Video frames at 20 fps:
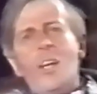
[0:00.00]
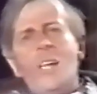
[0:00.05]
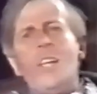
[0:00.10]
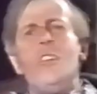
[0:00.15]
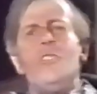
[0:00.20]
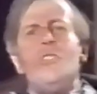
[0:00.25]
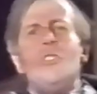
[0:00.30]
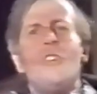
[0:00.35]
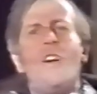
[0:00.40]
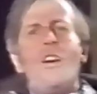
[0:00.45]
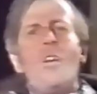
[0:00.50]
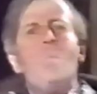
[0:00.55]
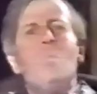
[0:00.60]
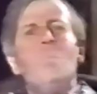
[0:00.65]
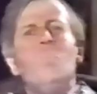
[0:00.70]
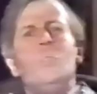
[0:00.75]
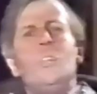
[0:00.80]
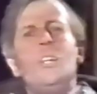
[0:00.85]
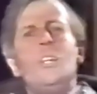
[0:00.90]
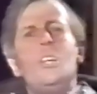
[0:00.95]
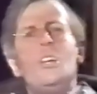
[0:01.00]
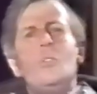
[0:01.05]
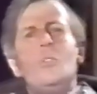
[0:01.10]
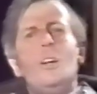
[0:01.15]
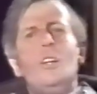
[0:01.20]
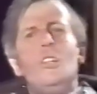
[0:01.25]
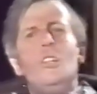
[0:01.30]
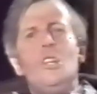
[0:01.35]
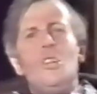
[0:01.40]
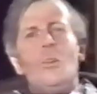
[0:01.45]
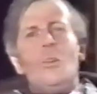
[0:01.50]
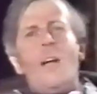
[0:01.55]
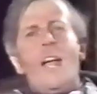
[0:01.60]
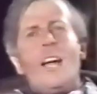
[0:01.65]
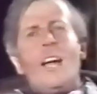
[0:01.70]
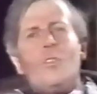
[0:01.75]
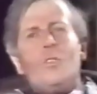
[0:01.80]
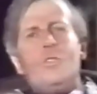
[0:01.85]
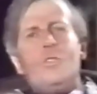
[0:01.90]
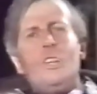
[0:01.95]
He's hopped into a new
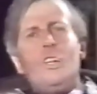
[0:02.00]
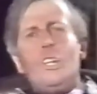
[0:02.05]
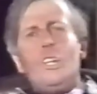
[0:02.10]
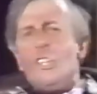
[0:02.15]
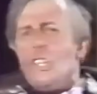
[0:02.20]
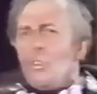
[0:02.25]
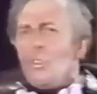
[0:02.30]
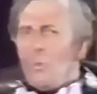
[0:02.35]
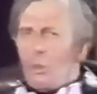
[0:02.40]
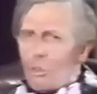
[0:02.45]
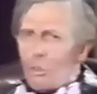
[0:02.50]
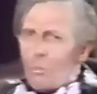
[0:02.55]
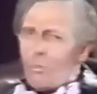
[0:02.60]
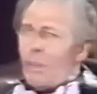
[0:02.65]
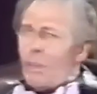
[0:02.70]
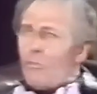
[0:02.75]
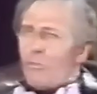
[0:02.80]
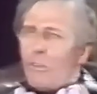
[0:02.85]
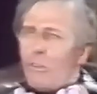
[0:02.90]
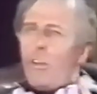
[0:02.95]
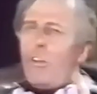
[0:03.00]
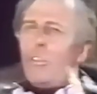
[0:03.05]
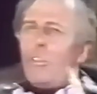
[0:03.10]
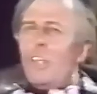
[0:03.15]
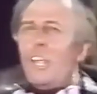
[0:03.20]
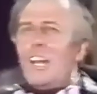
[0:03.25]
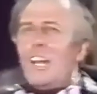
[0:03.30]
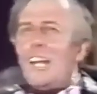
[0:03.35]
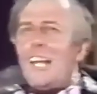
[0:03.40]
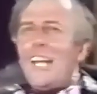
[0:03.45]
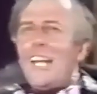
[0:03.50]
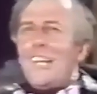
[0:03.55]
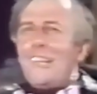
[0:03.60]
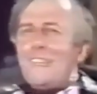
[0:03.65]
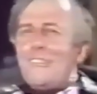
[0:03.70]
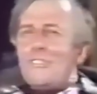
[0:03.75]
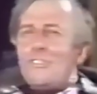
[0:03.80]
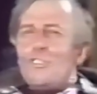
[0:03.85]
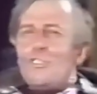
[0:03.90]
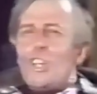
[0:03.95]
outfit, and you wouldn't be wrong there,
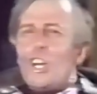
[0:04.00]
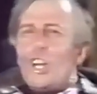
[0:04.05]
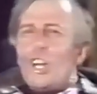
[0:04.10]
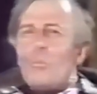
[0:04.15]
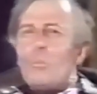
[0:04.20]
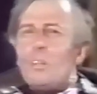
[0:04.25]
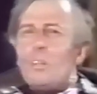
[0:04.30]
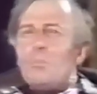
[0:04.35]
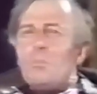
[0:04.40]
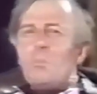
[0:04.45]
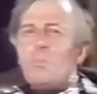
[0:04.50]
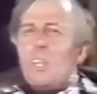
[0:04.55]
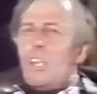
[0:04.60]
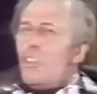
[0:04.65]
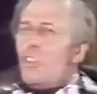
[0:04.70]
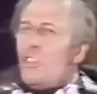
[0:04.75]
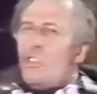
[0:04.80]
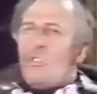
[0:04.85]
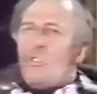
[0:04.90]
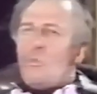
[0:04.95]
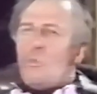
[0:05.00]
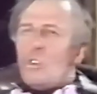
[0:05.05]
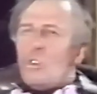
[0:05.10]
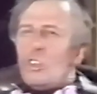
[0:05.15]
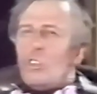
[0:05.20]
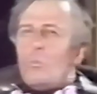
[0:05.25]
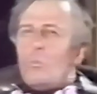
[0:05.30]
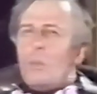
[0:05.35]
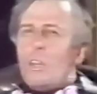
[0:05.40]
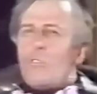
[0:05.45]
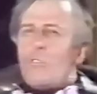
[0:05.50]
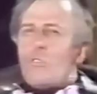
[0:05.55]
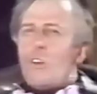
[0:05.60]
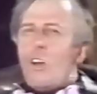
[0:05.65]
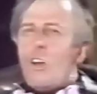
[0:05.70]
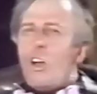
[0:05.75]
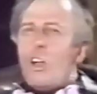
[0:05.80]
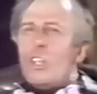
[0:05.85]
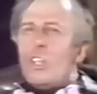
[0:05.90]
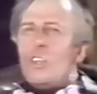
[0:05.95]
ladies and gentlemen. You wouldn't be
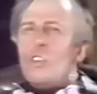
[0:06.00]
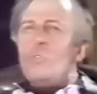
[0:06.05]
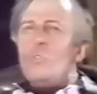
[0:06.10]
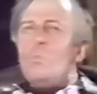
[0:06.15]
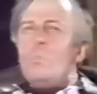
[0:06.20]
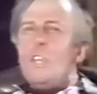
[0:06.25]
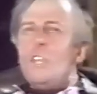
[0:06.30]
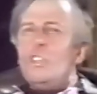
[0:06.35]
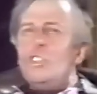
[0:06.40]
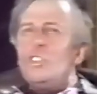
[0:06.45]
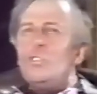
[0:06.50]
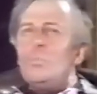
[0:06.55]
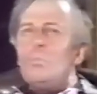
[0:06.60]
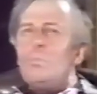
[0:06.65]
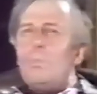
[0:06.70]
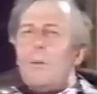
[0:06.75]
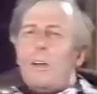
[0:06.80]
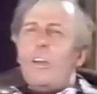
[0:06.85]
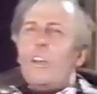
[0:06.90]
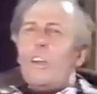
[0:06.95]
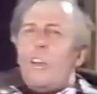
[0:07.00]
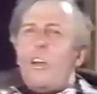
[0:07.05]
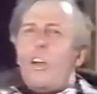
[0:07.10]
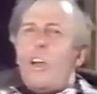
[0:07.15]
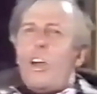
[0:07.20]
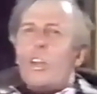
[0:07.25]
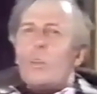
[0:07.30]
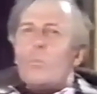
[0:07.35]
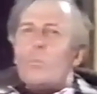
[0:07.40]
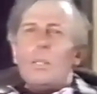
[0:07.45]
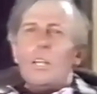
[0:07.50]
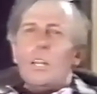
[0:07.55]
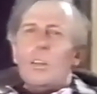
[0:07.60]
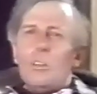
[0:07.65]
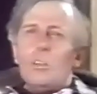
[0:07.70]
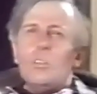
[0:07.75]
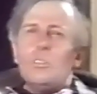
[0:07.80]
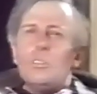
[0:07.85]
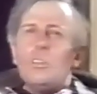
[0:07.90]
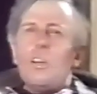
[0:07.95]
wrong. You'd be spot on,
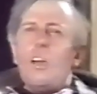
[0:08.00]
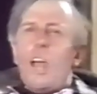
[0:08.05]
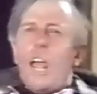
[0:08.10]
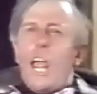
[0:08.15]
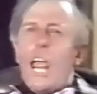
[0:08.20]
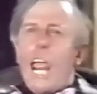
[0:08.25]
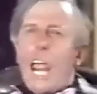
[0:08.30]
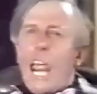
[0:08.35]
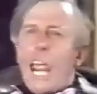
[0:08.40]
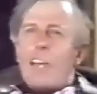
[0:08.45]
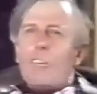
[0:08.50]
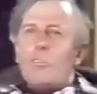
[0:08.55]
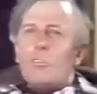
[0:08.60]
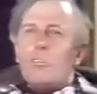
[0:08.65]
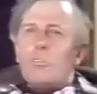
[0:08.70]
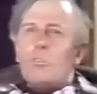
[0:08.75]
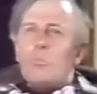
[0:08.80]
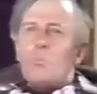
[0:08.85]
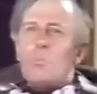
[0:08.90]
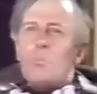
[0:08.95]
because I have.